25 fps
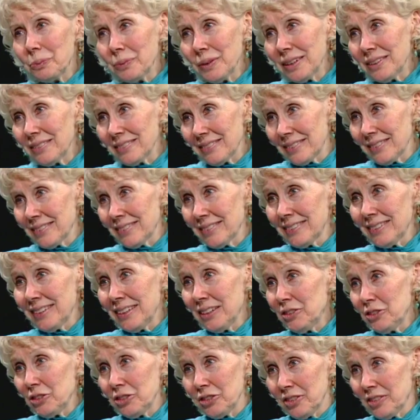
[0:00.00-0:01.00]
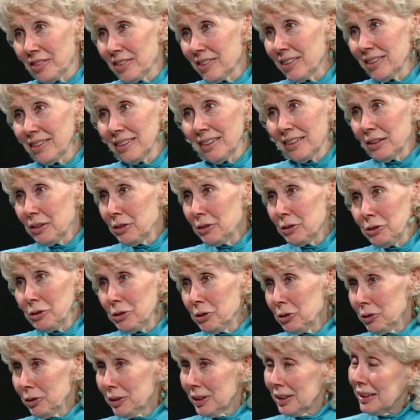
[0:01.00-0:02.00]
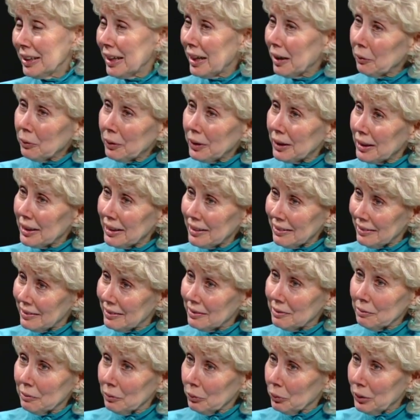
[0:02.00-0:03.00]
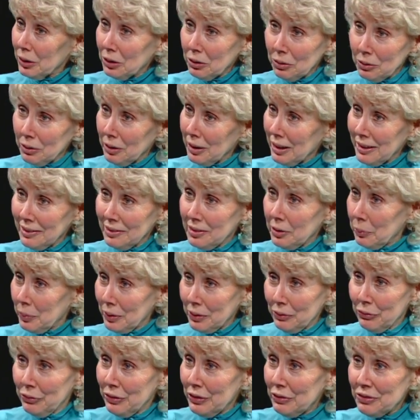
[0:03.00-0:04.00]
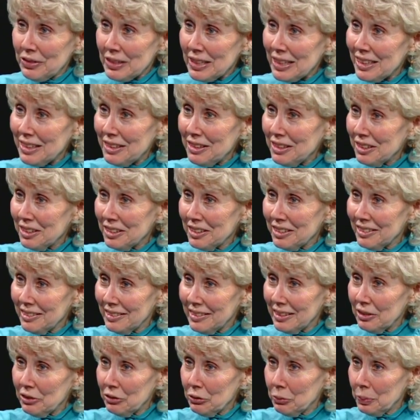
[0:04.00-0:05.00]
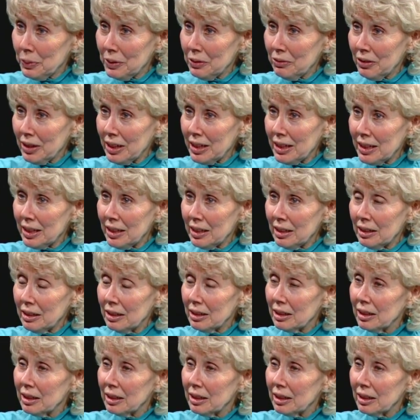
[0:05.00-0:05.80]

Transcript: much since, you know, the, well, I guess, what, has it been 15 years that you've been writing?